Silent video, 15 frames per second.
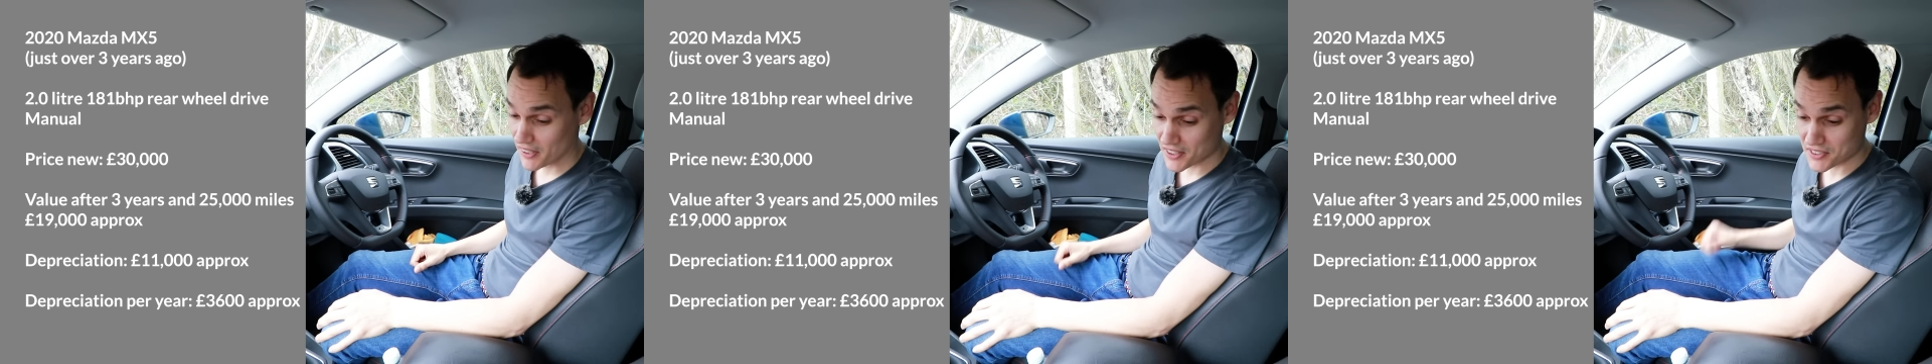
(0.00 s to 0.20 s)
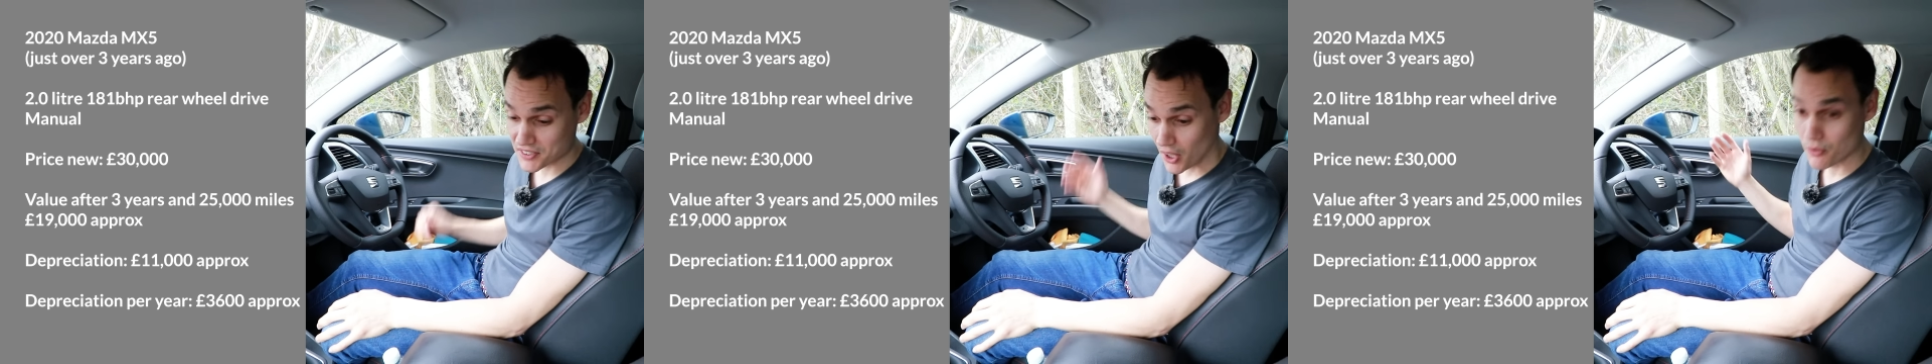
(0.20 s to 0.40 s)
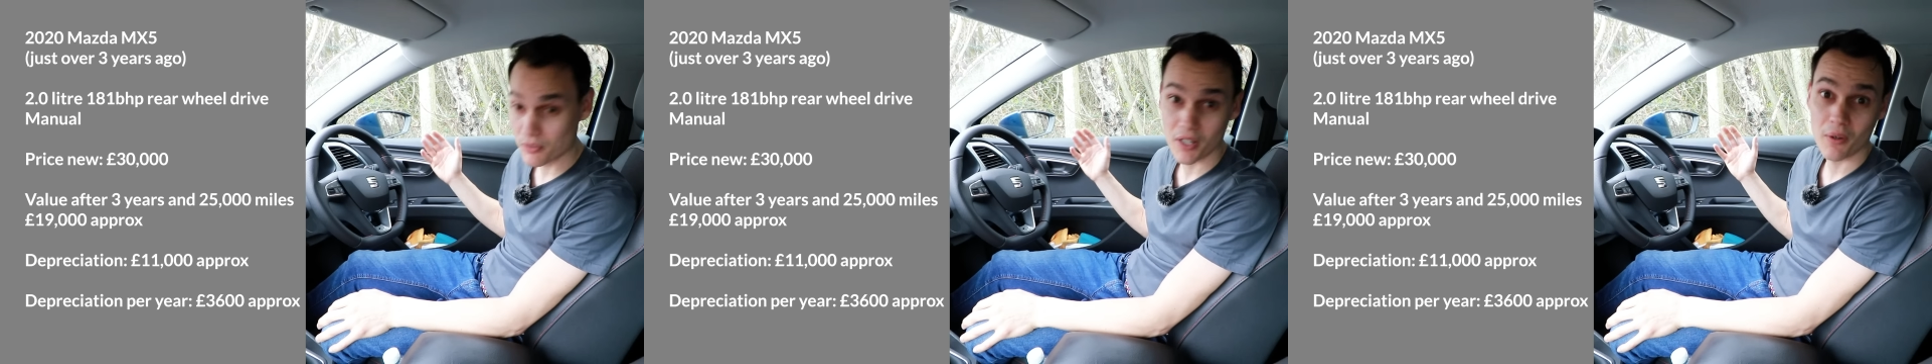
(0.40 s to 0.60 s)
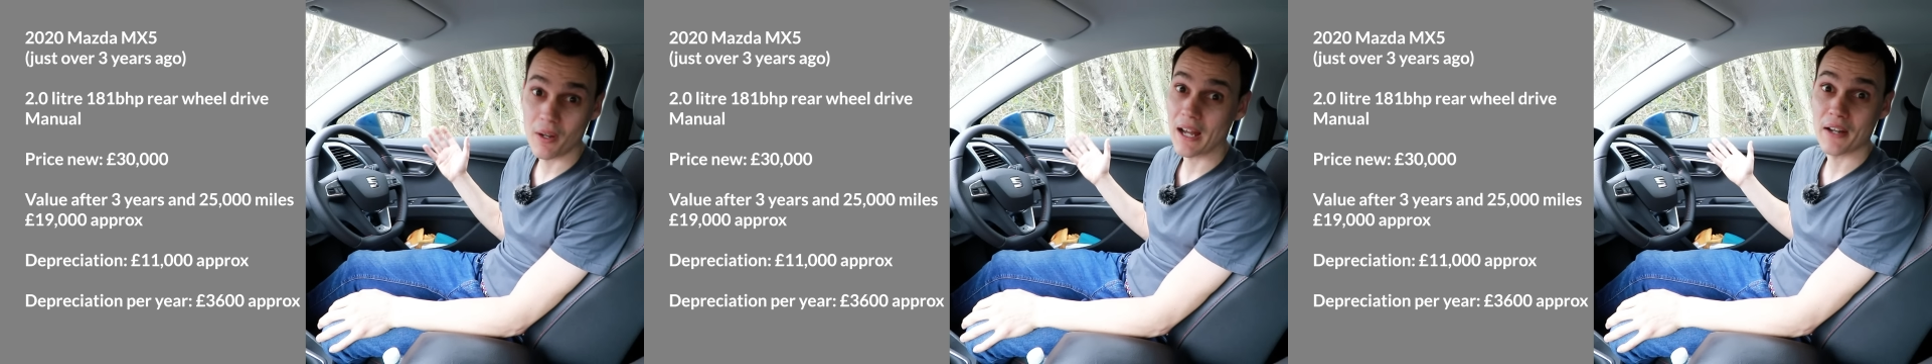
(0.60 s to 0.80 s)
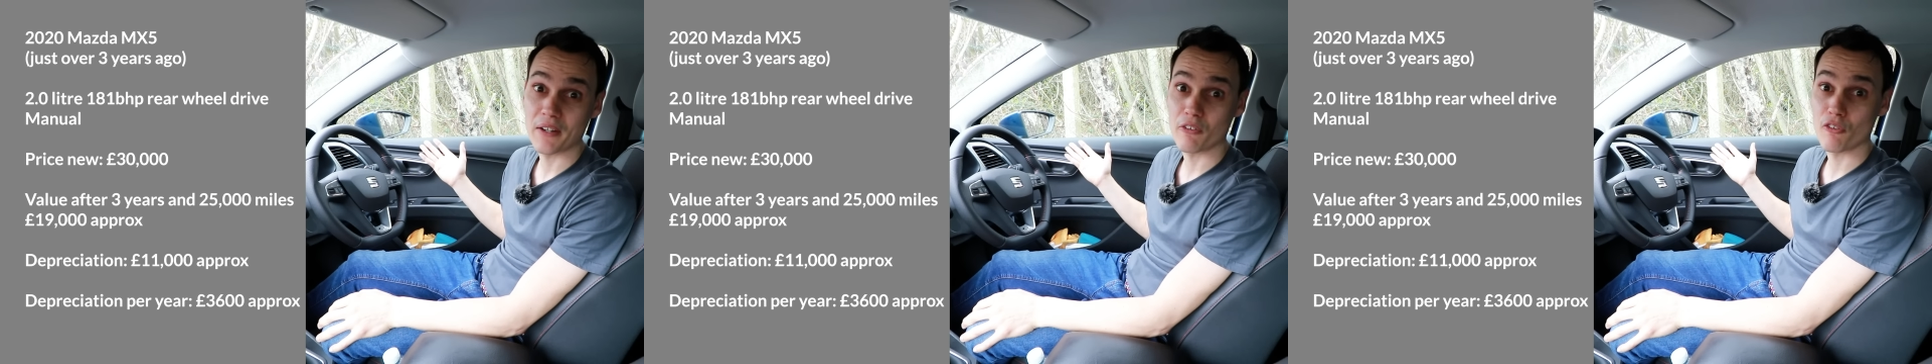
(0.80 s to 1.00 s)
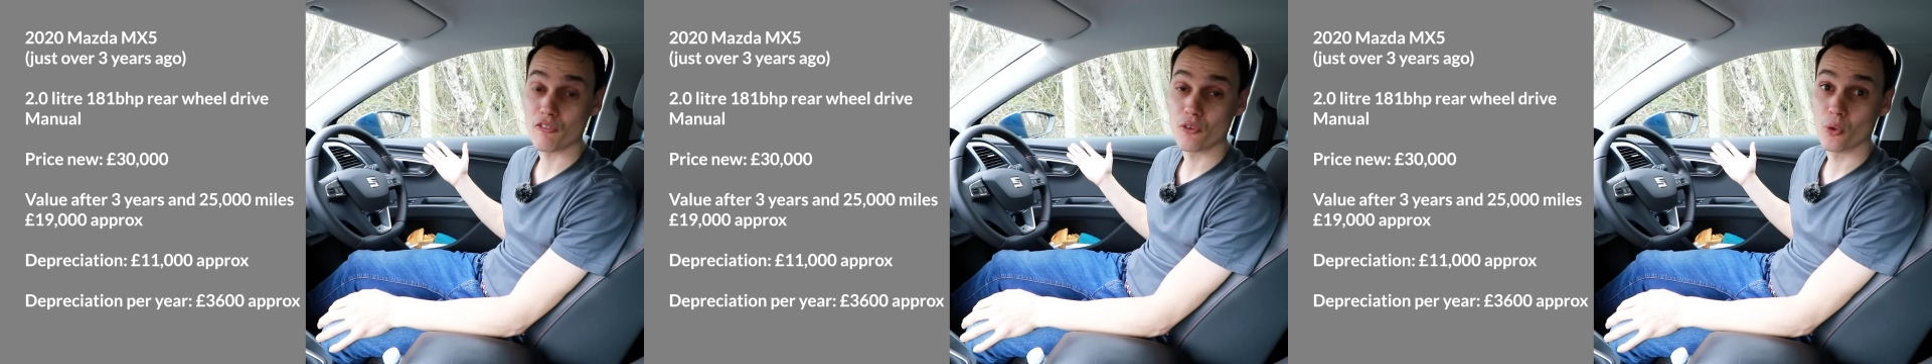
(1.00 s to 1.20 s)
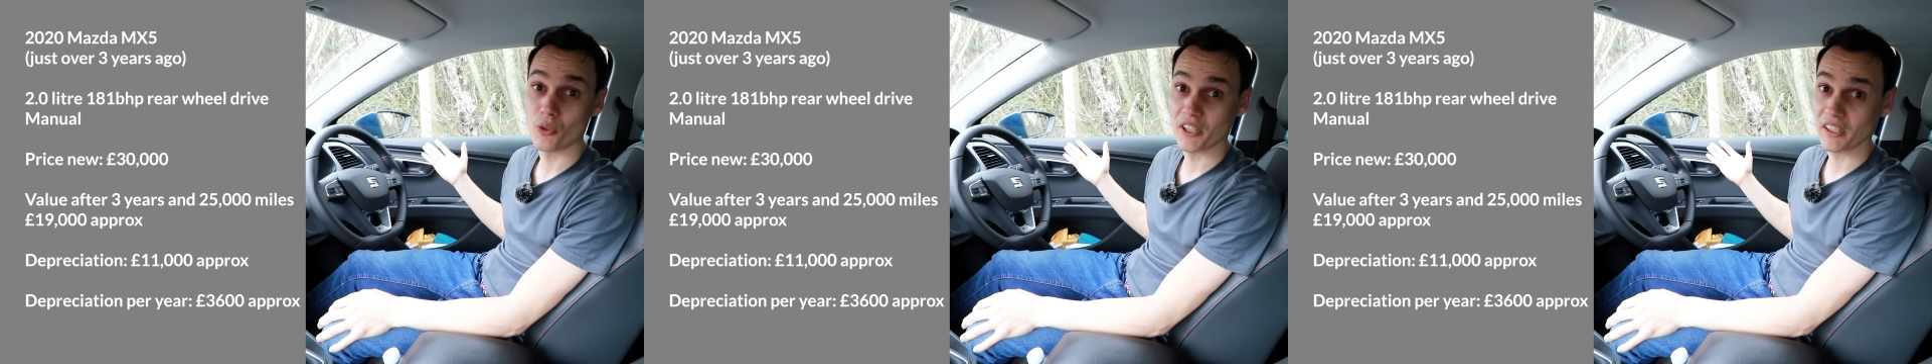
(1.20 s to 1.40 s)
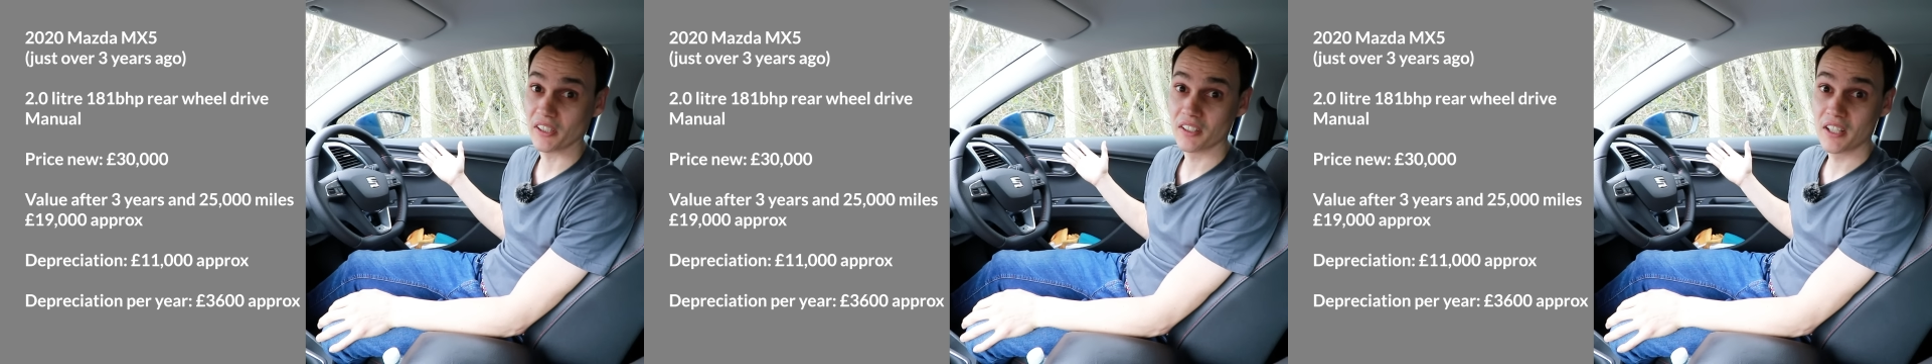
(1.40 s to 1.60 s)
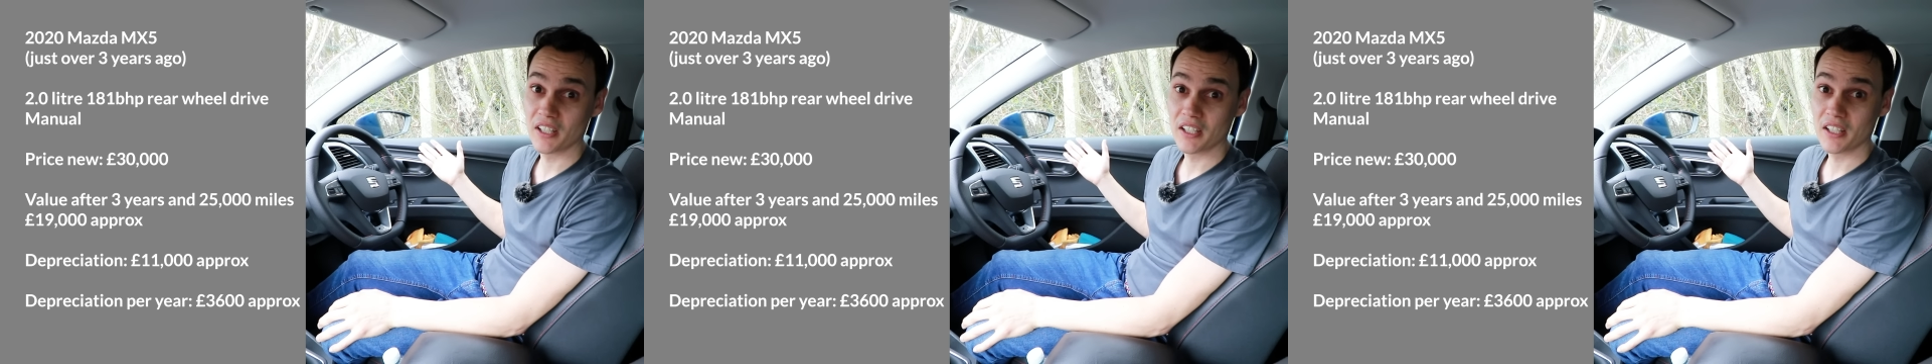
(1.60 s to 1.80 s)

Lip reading: and I don't know how they're affording